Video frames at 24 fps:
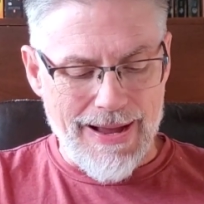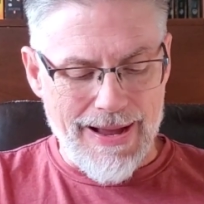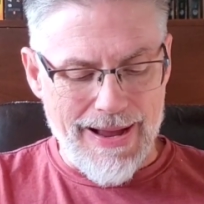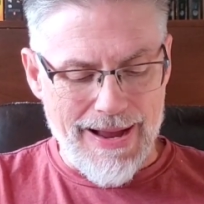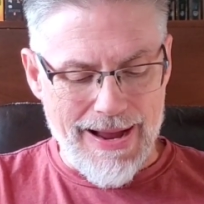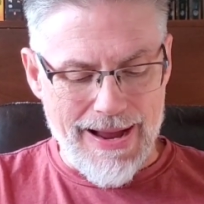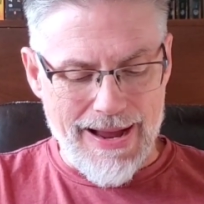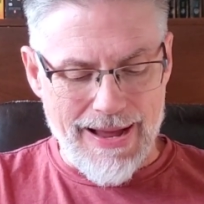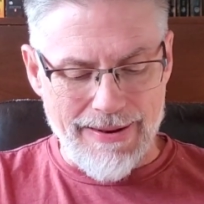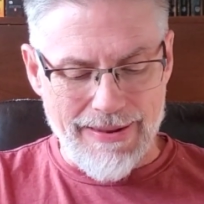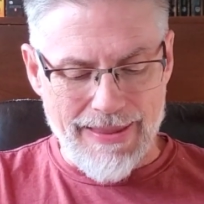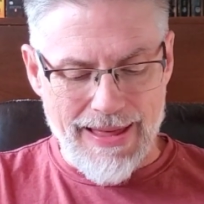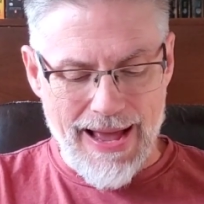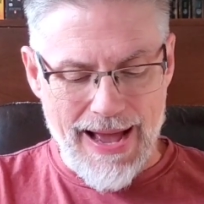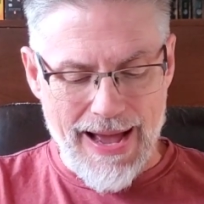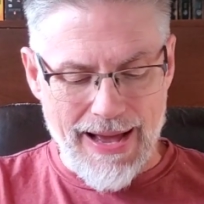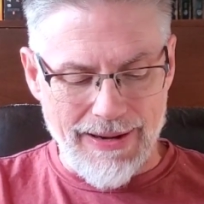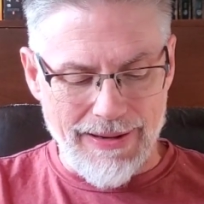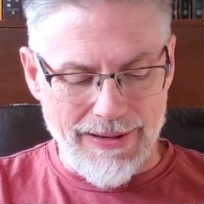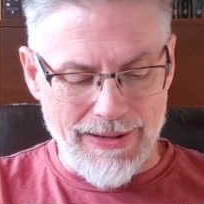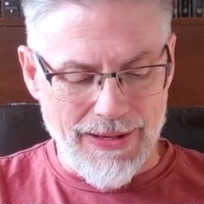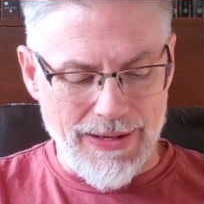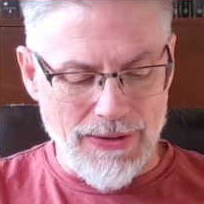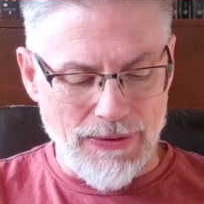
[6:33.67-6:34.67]
And
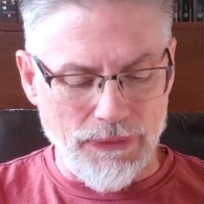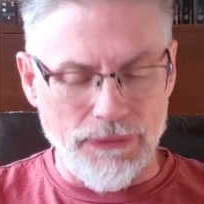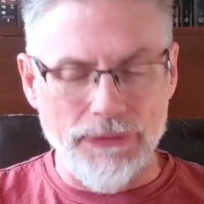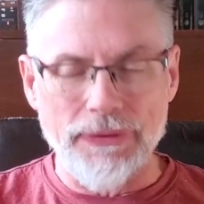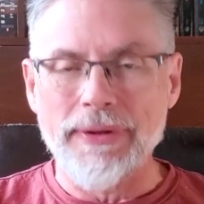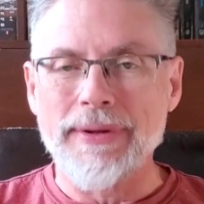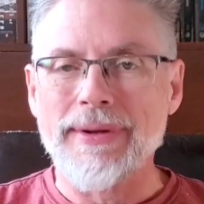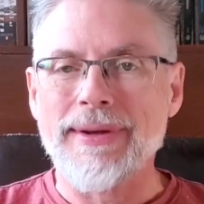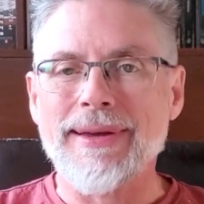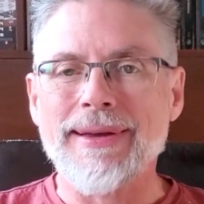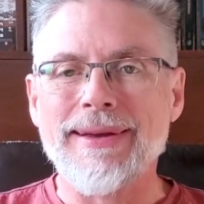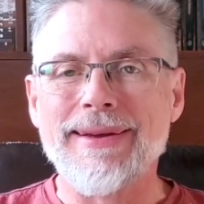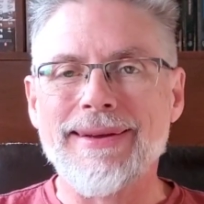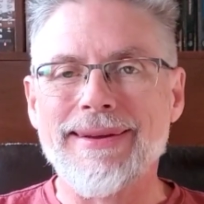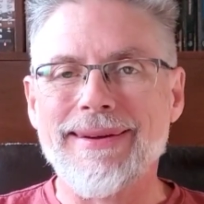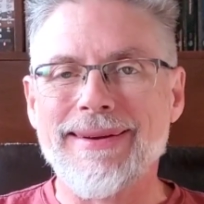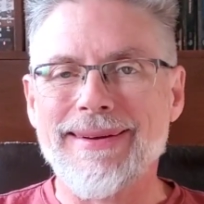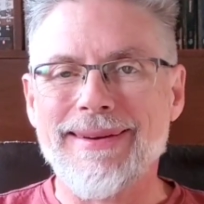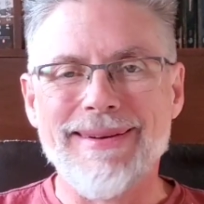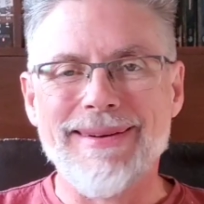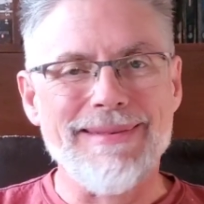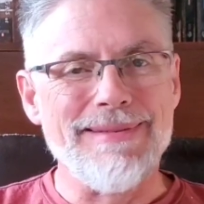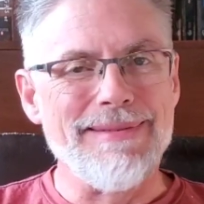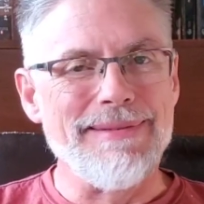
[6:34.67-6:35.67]
that is
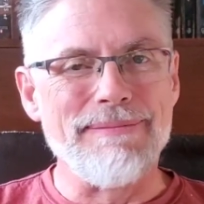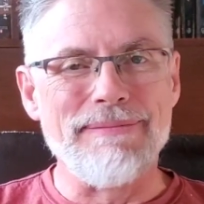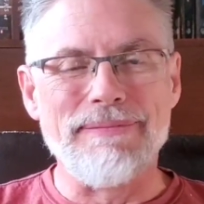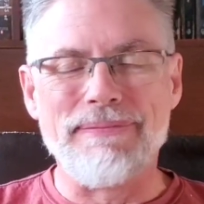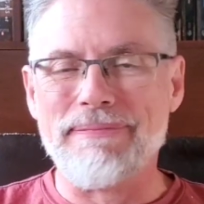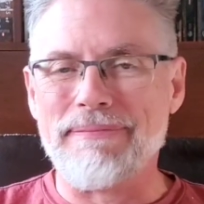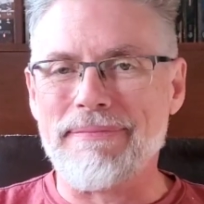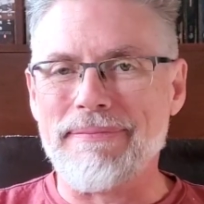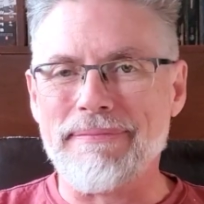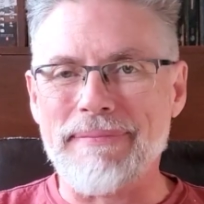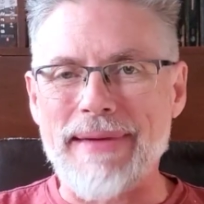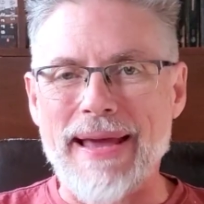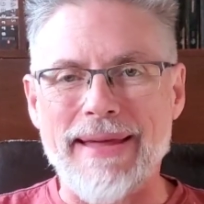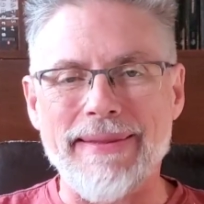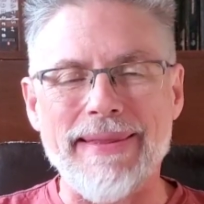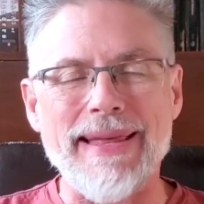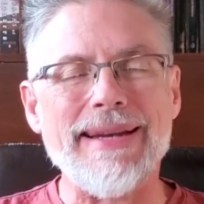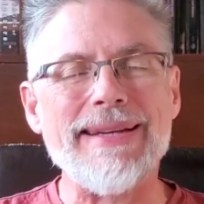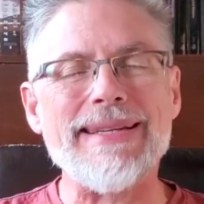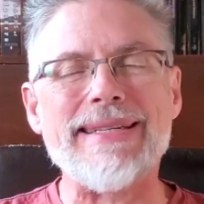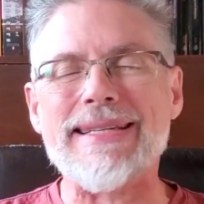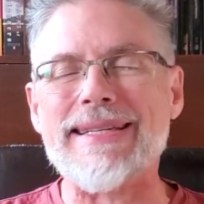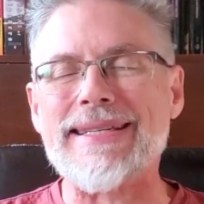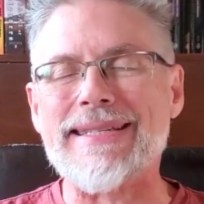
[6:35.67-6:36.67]
that,
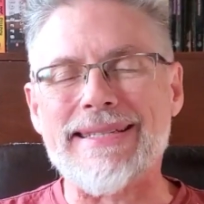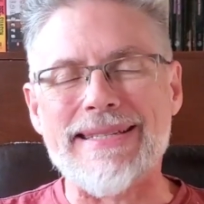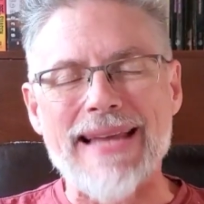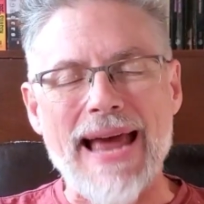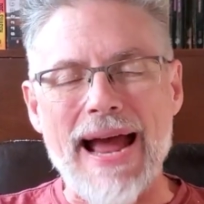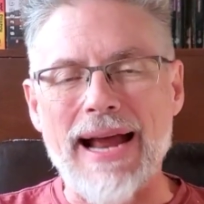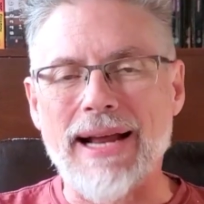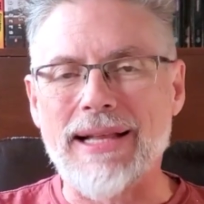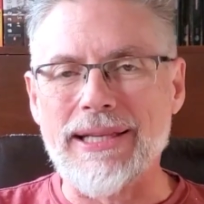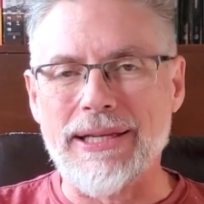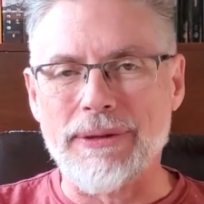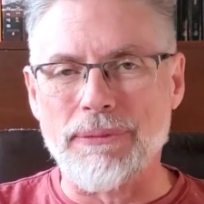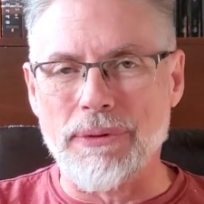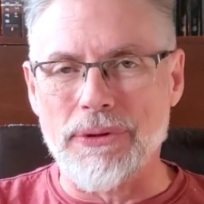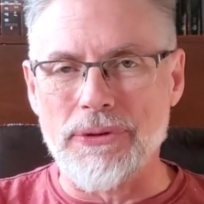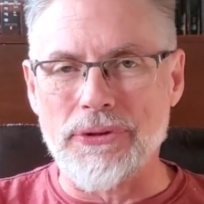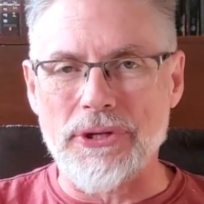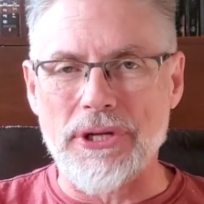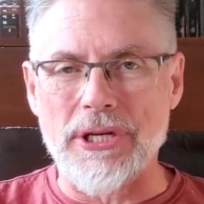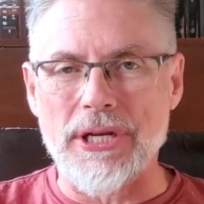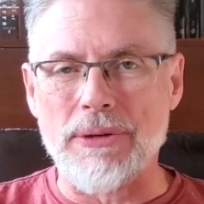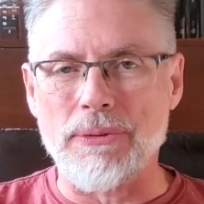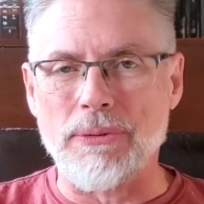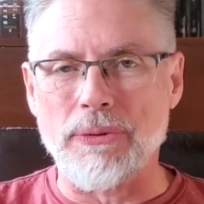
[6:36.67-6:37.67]
that is exactly what
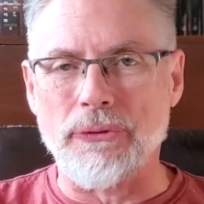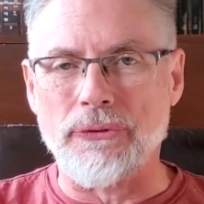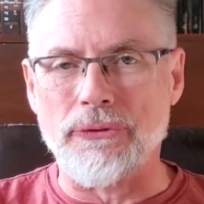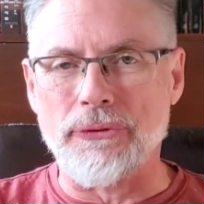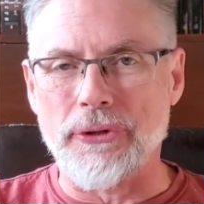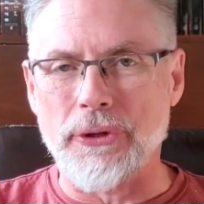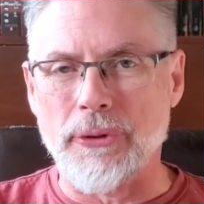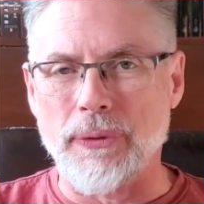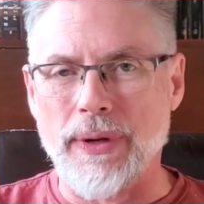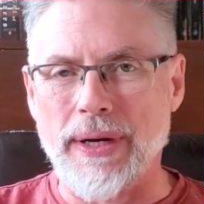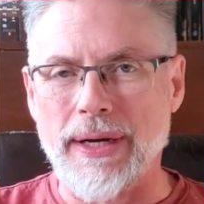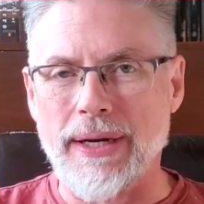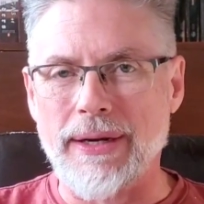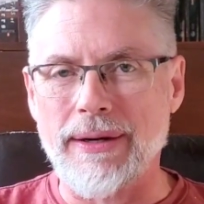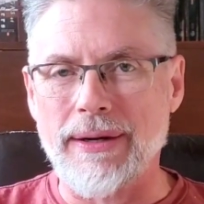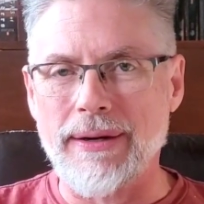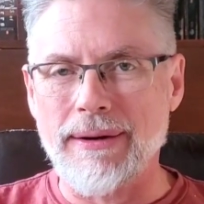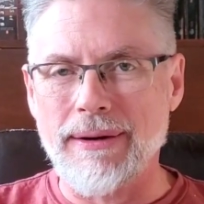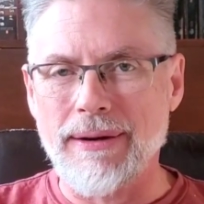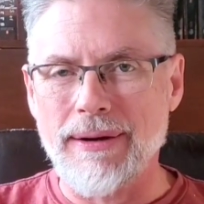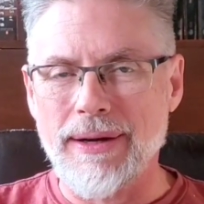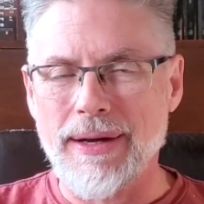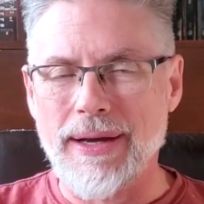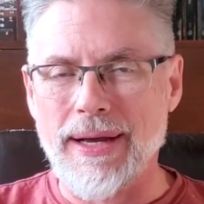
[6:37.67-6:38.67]
D.D. was doing
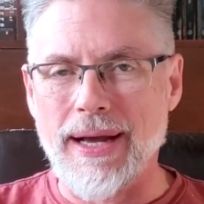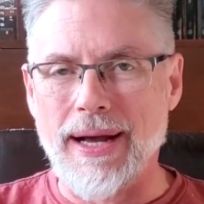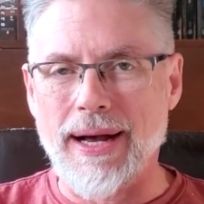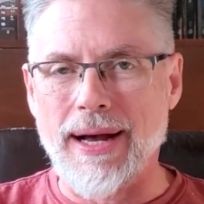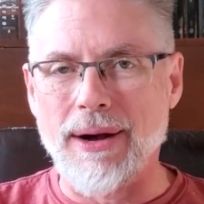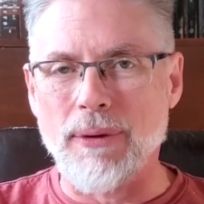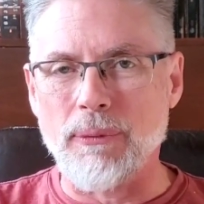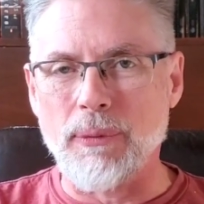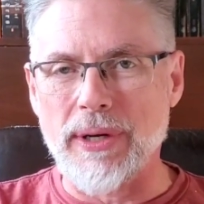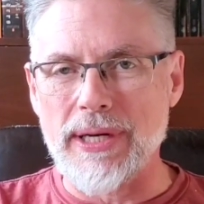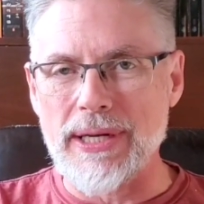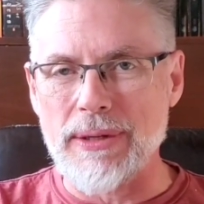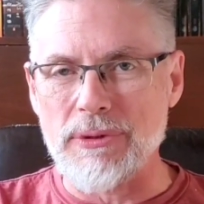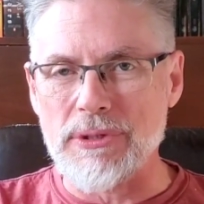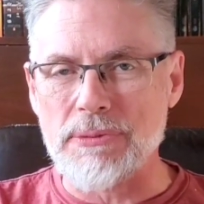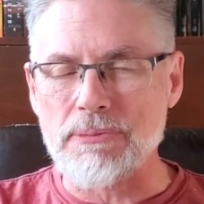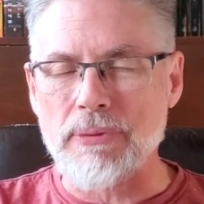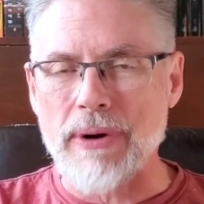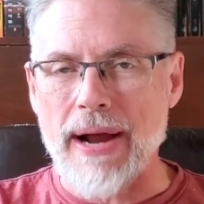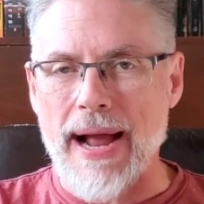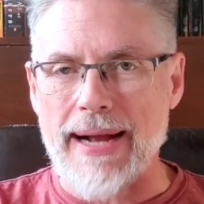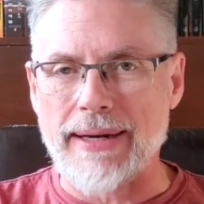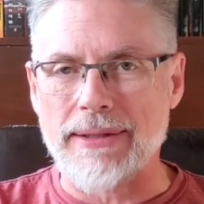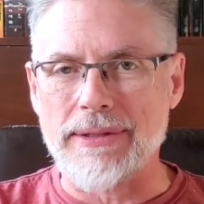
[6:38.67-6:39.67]
uh, when he was
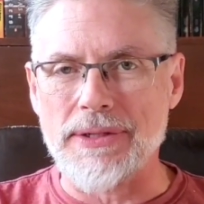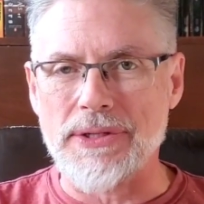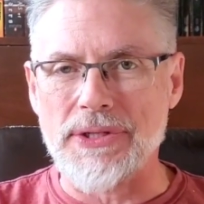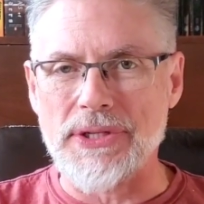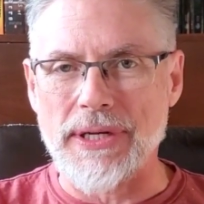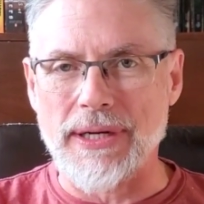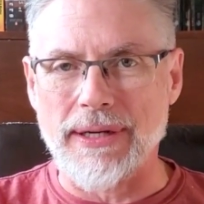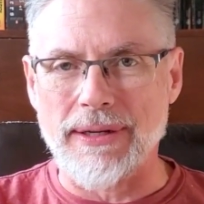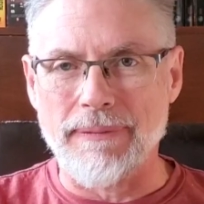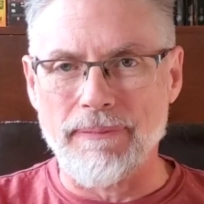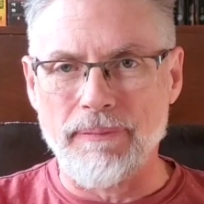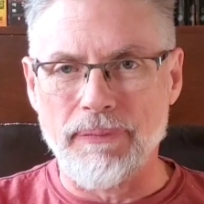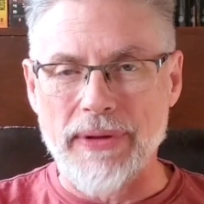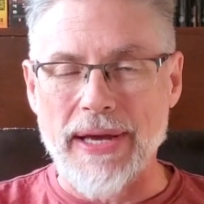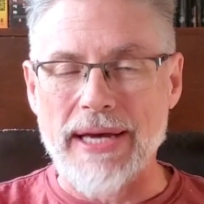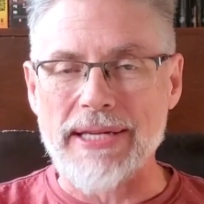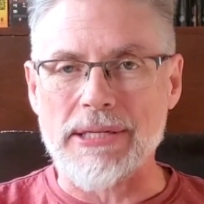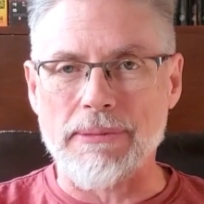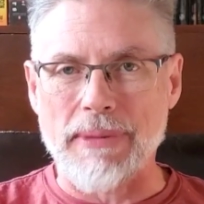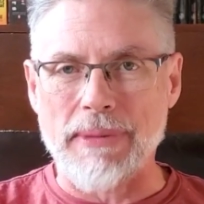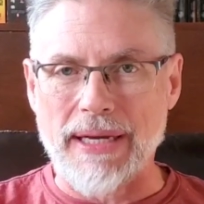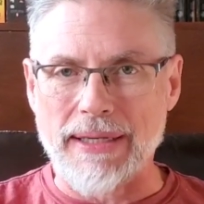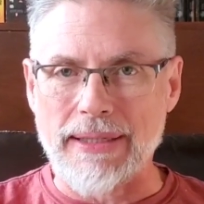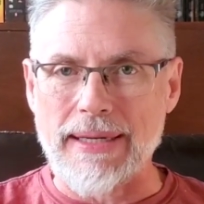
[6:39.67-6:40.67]
practicing
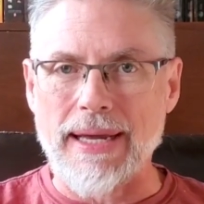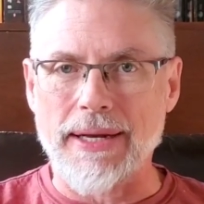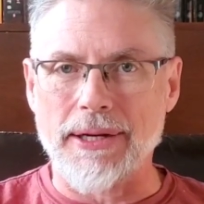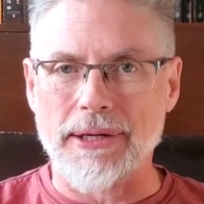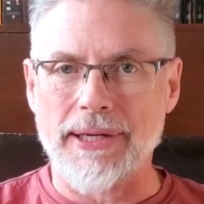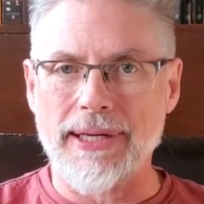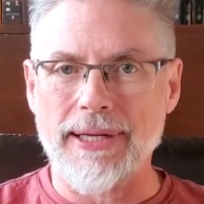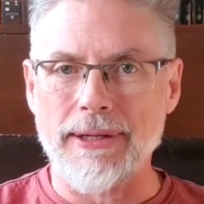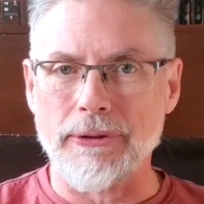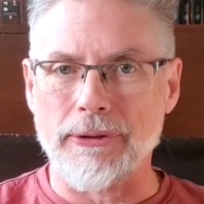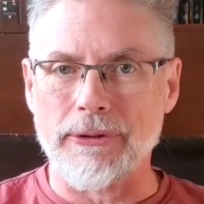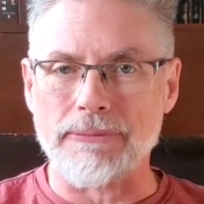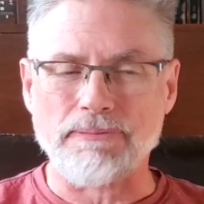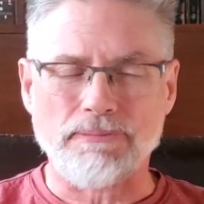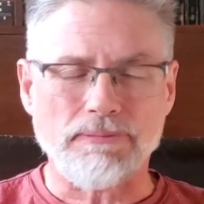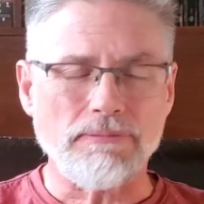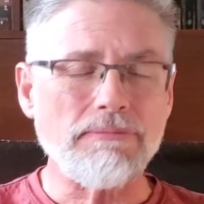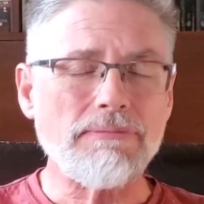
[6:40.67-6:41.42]
as a magnetic healer.